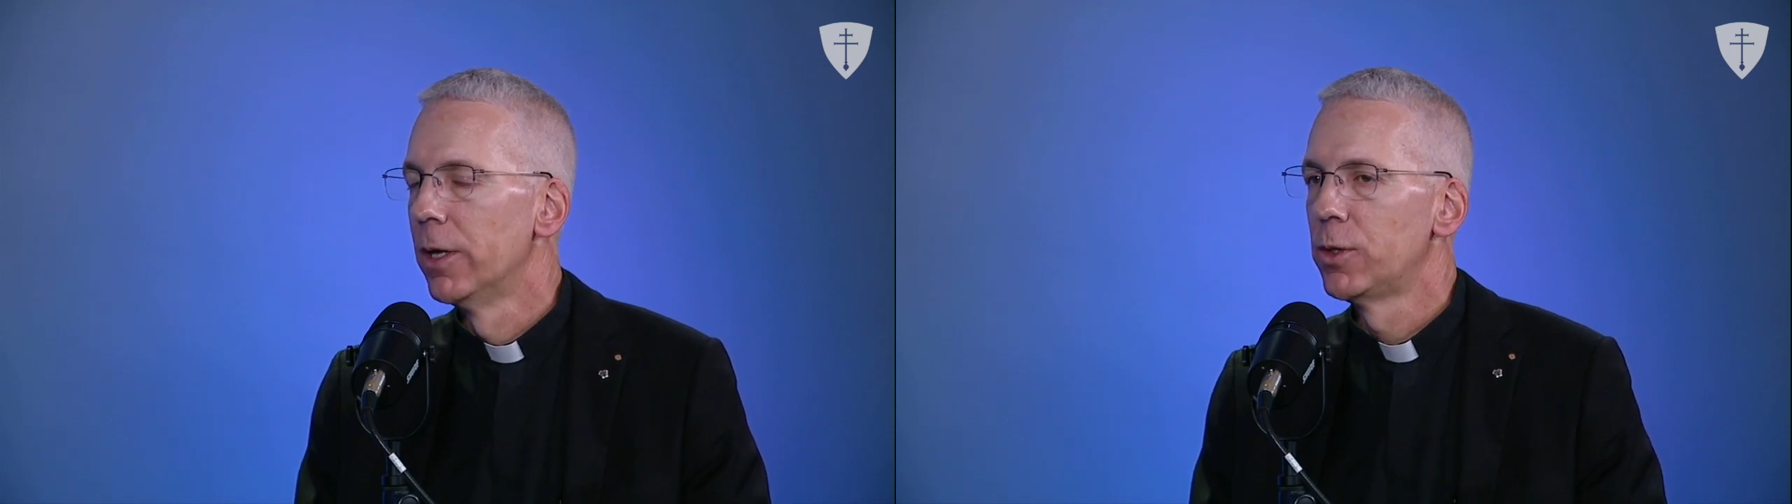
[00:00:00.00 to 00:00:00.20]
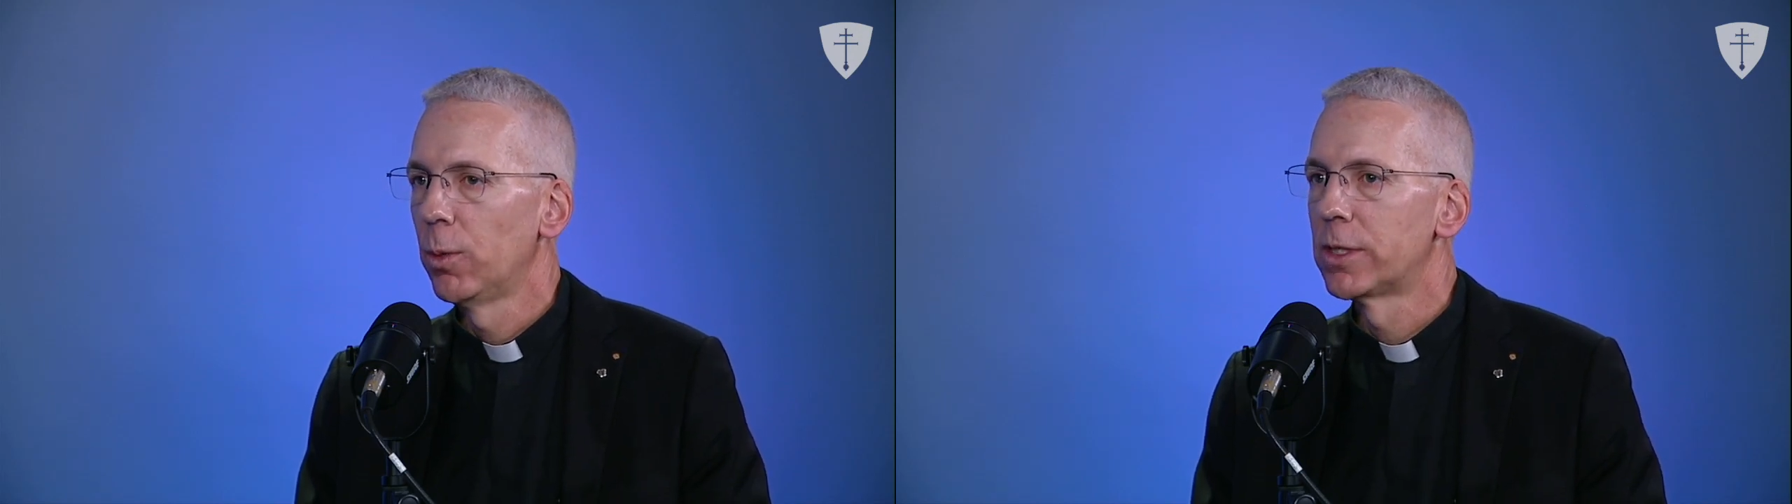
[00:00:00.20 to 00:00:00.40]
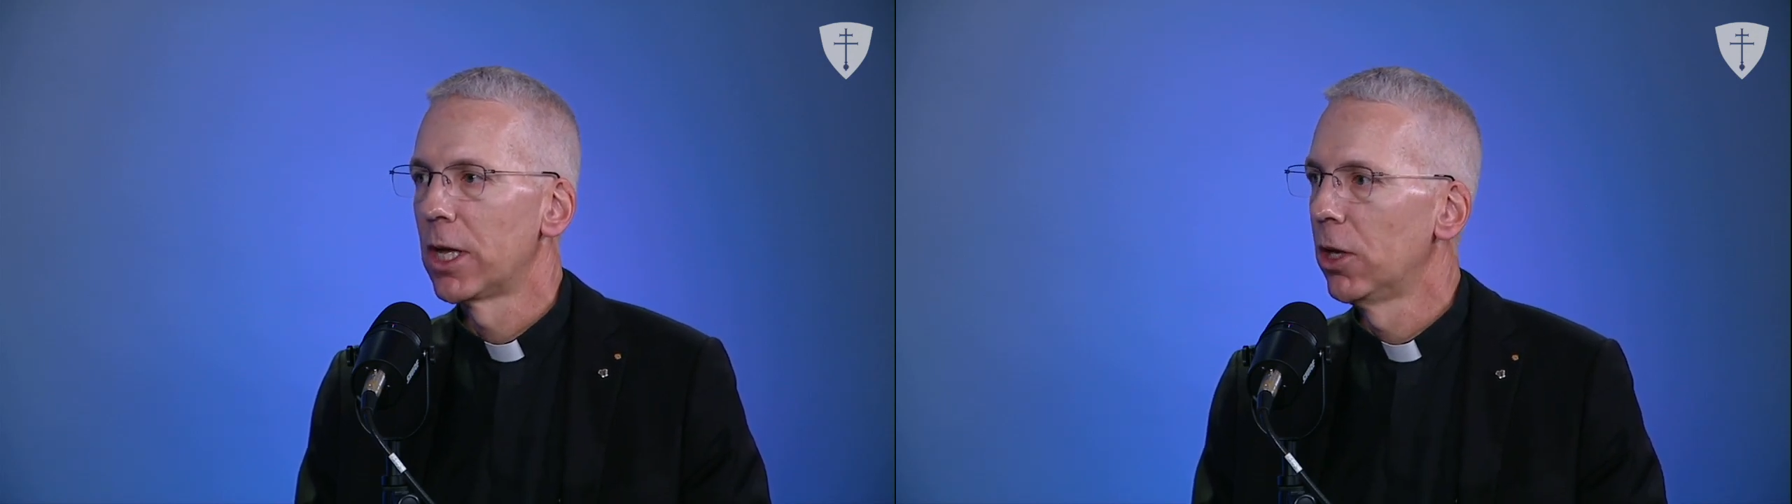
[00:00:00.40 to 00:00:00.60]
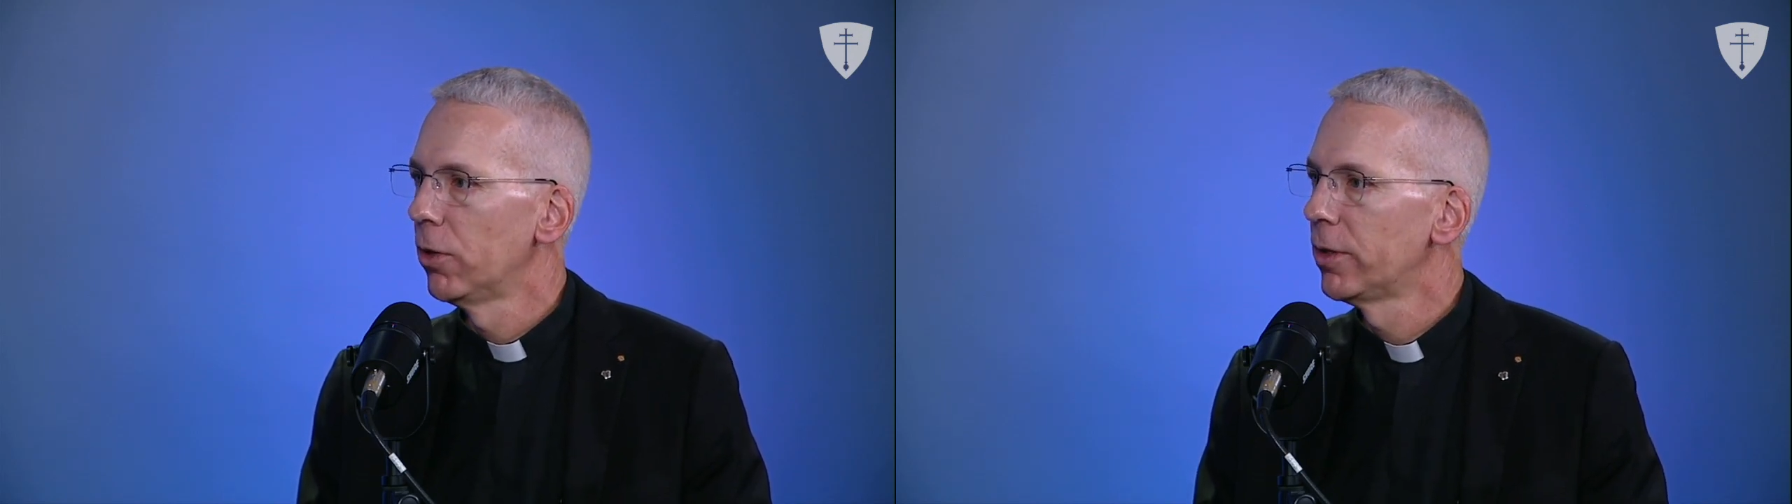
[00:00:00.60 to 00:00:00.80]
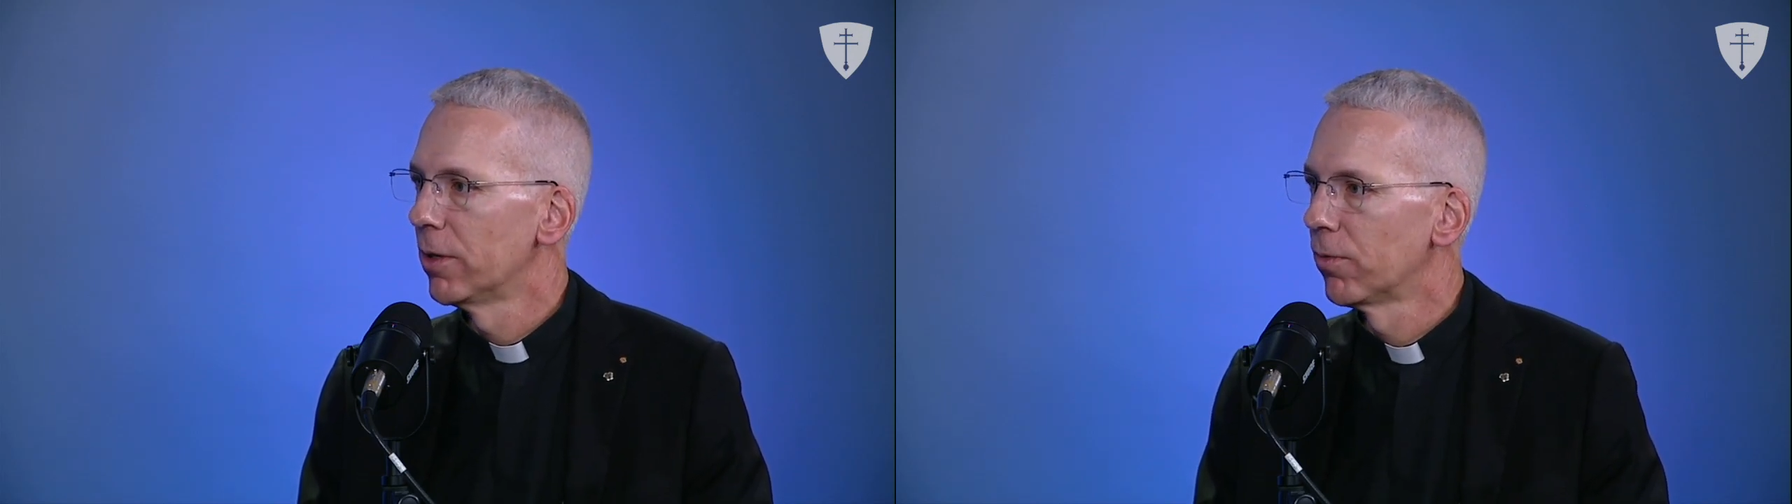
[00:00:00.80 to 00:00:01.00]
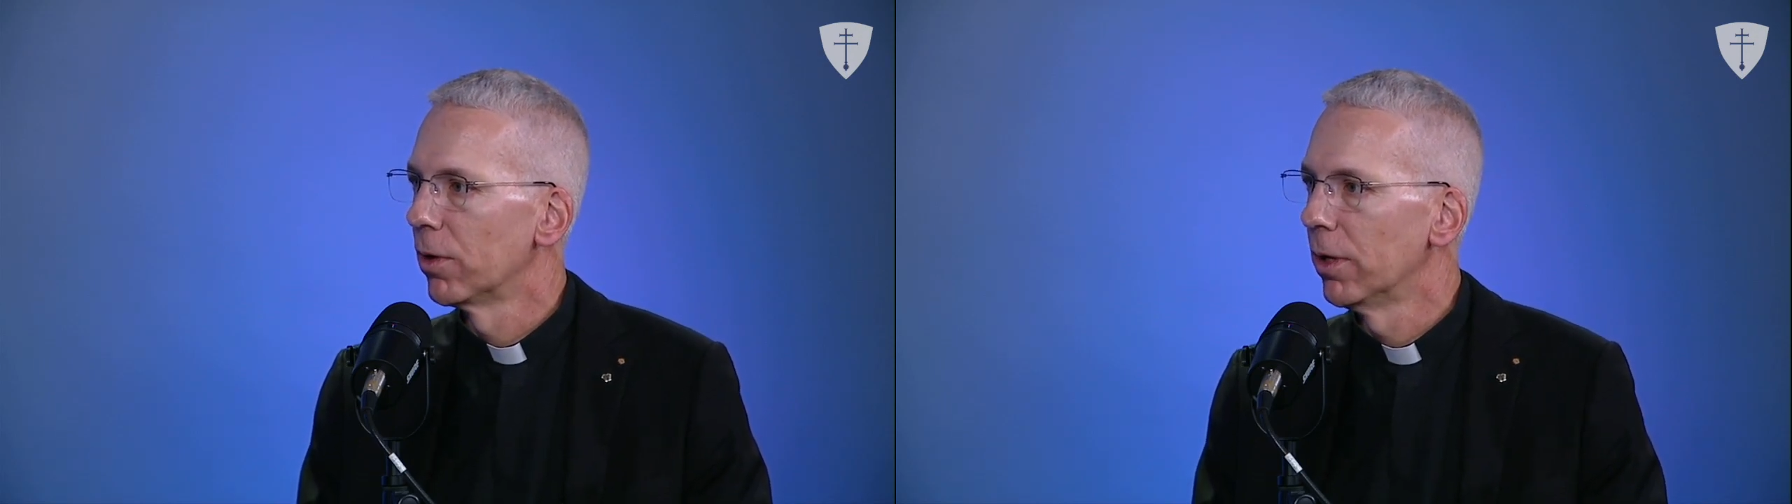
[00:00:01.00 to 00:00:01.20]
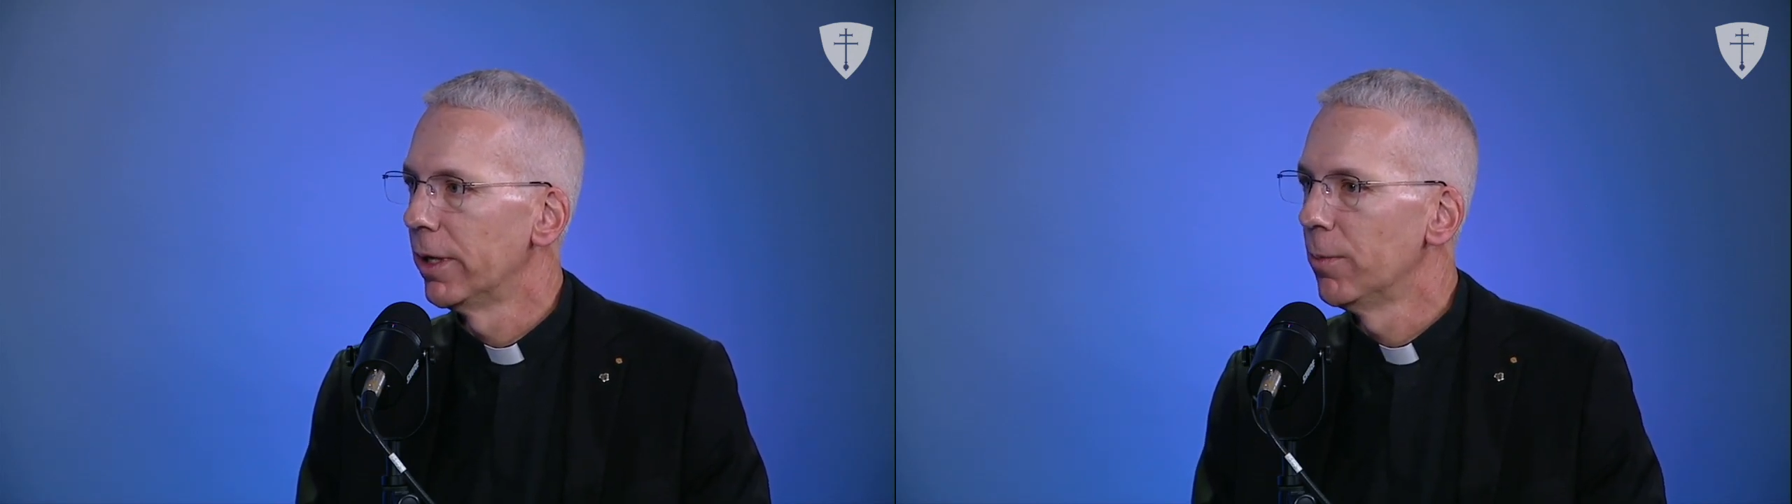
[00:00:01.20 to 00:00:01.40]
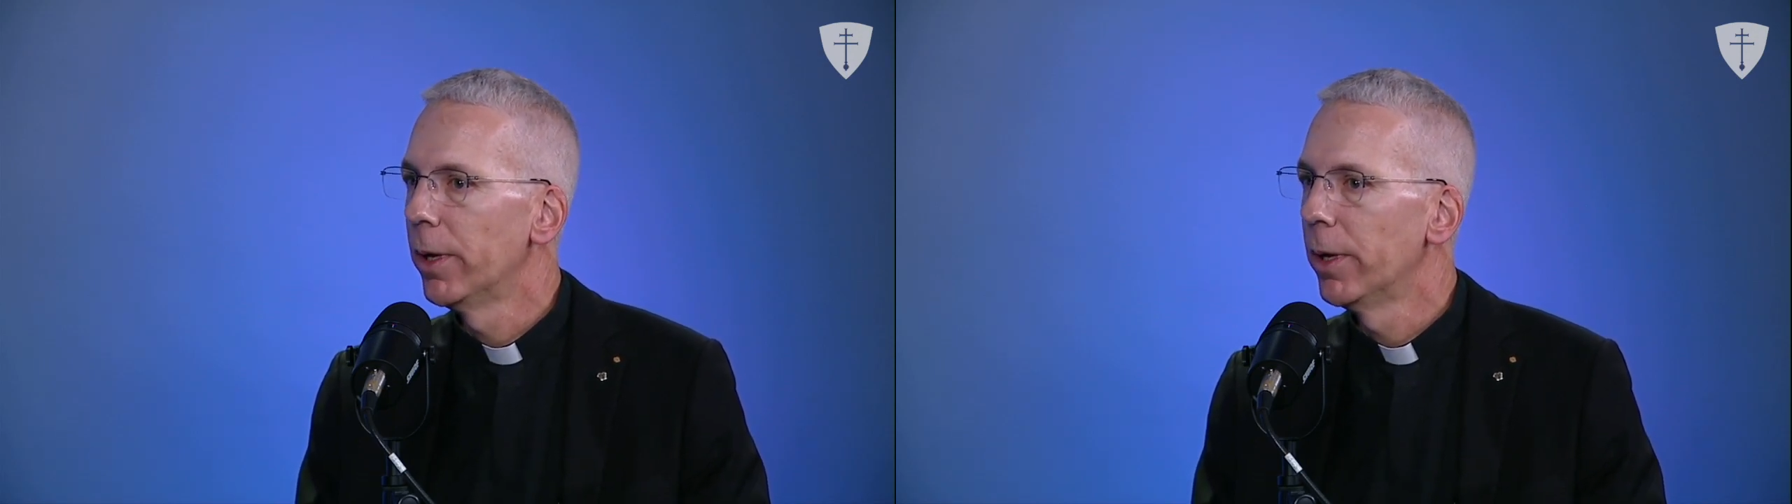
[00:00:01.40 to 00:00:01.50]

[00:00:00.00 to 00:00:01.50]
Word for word: So it's going to look differently, yeah.